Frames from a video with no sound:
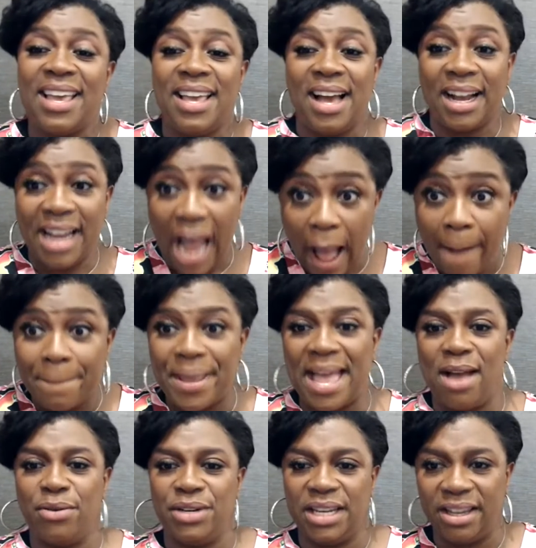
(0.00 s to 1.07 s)
A
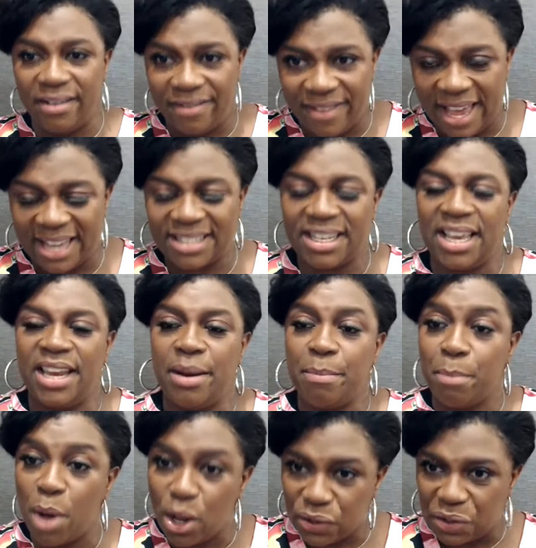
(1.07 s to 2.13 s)
compounding effect, and it
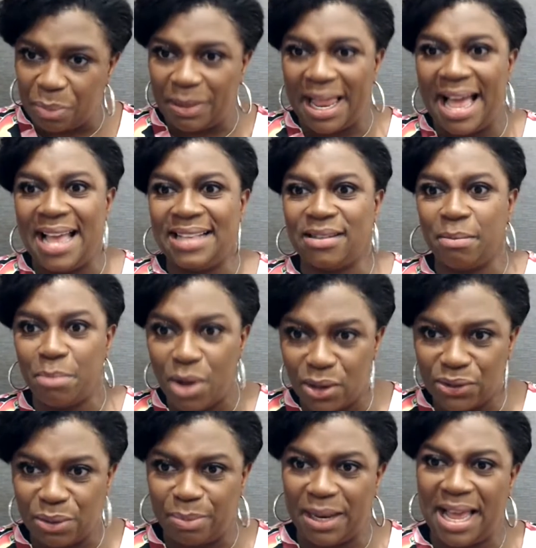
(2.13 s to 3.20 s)
multiplies and
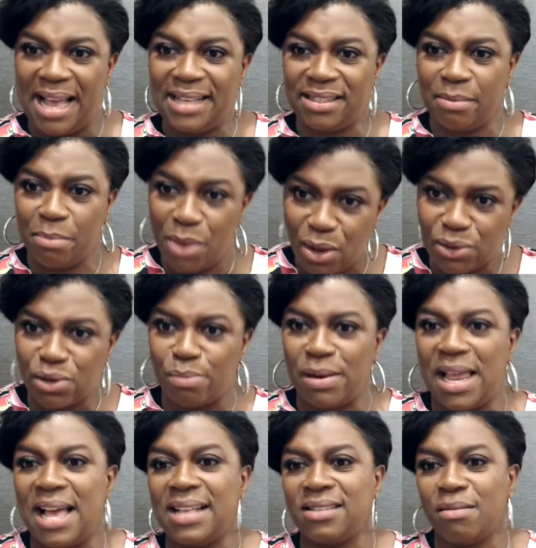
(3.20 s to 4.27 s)
multiplies and
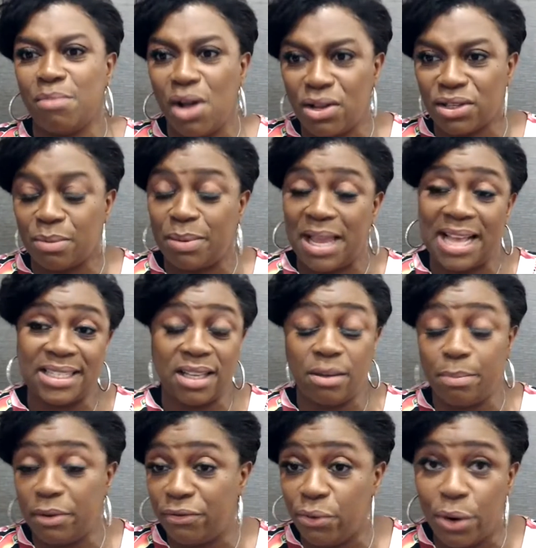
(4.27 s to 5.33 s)
multiplies and multiplies. And
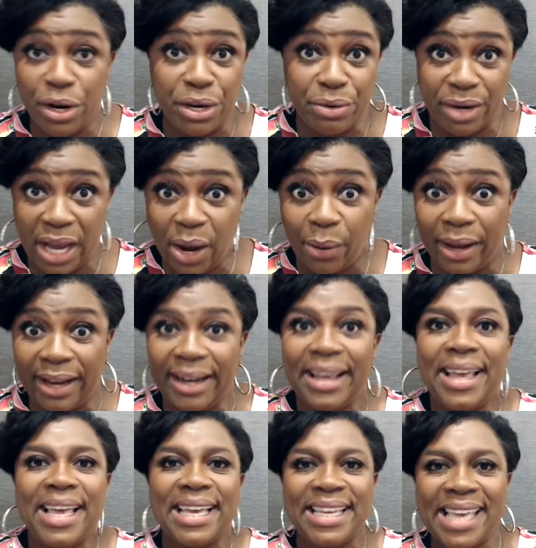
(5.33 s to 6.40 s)
before you know it,
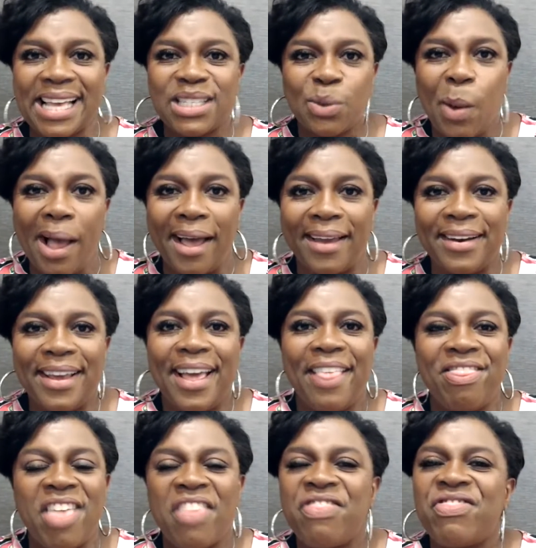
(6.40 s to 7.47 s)
guess what?
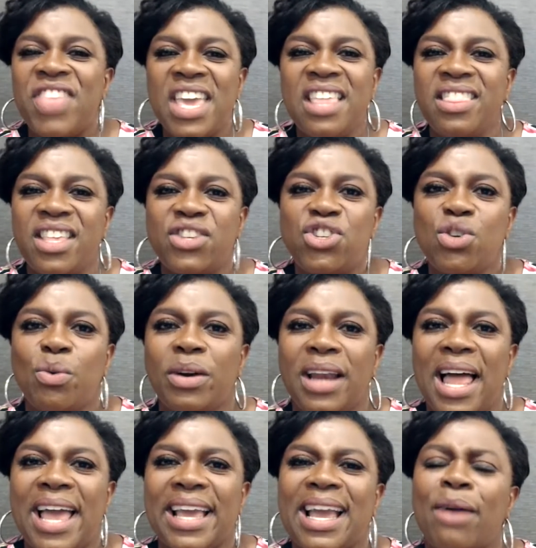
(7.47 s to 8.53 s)
That thing that you were
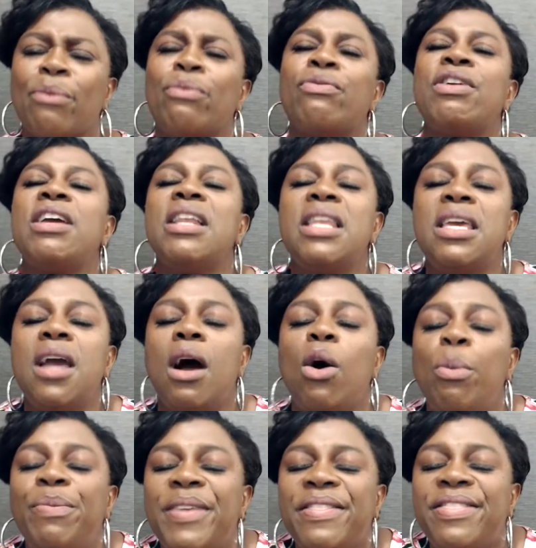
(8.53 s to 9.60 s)
like, I really
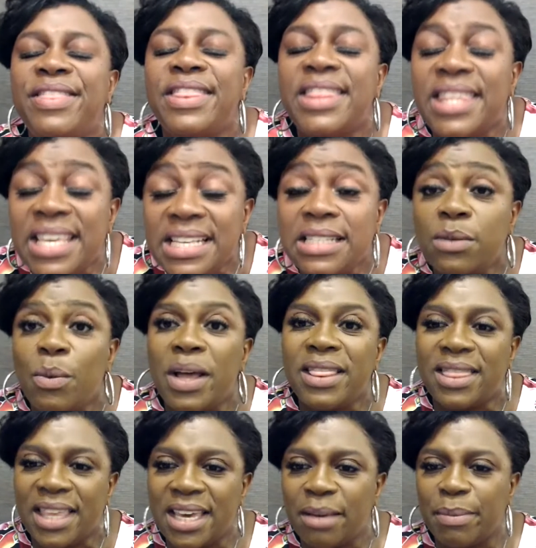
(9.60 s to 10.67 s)
hope that this one
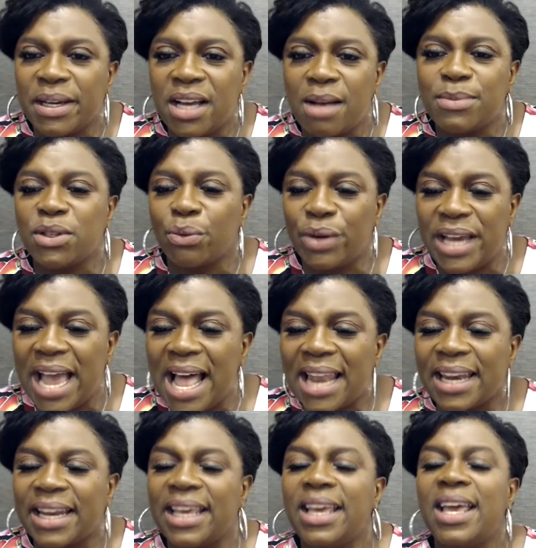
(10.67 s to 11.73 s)
thing becomes a
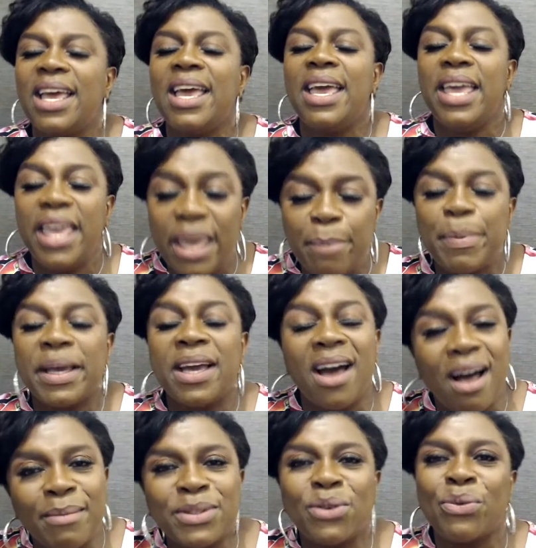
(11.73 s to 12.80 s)
reality, it
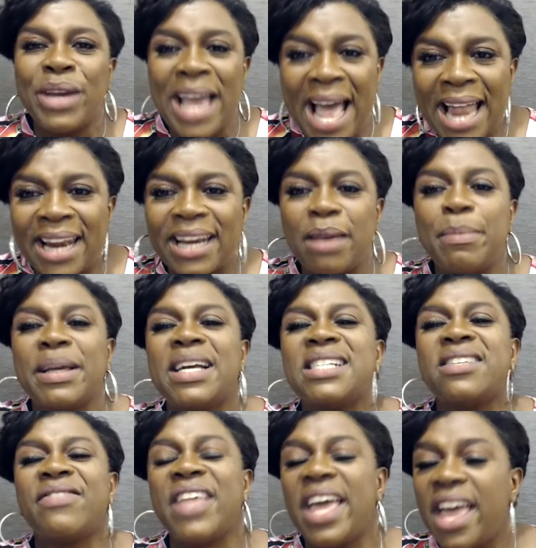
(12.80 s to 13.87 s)
becomes a reality because
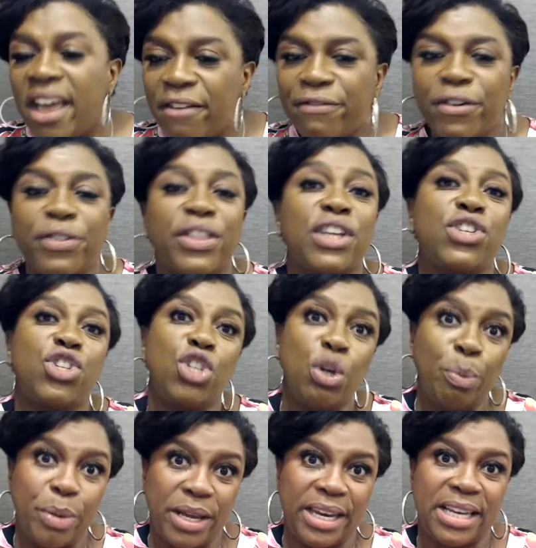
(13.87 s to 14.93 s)
of the effort that you
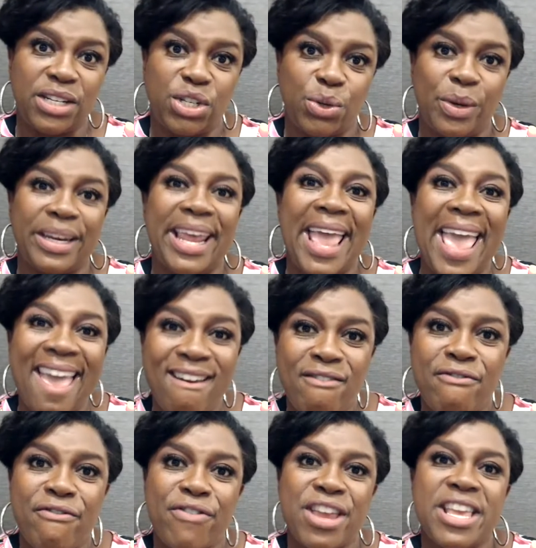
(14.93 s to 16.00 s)
put into it
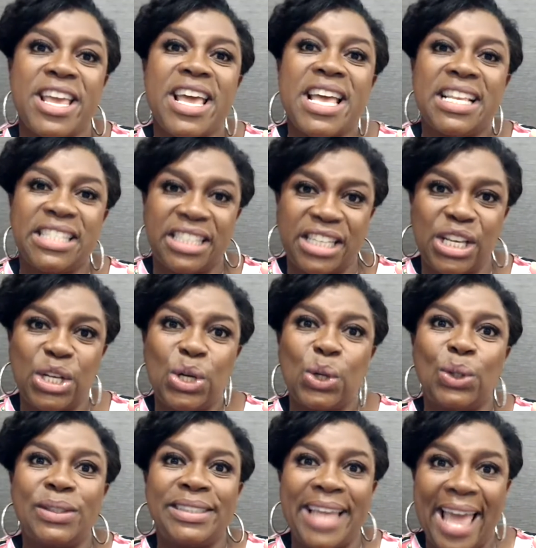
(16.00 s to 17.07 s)
every
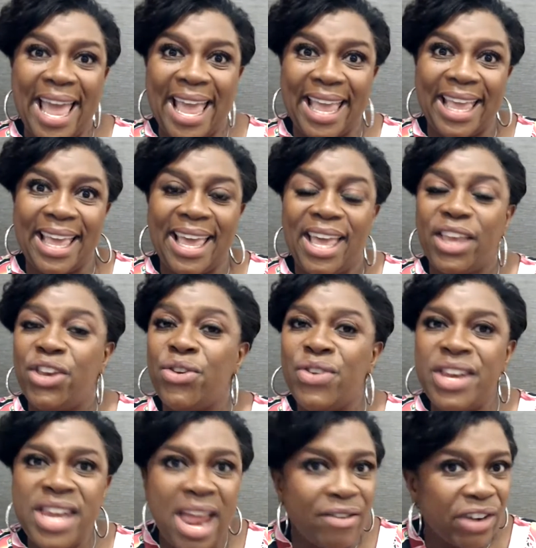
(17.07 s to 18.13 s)
single day. You
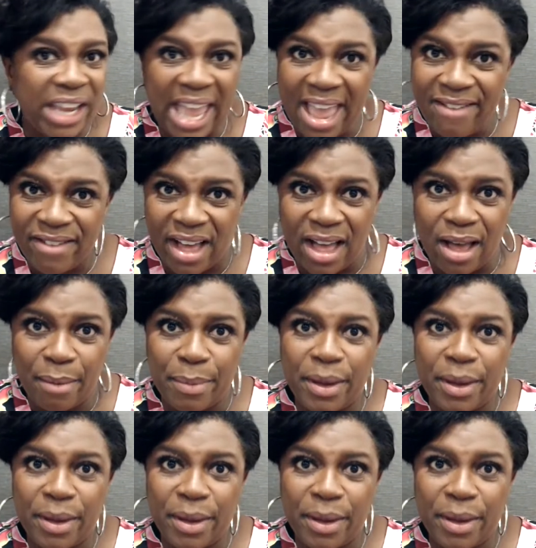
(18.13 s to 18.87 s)
never gave up,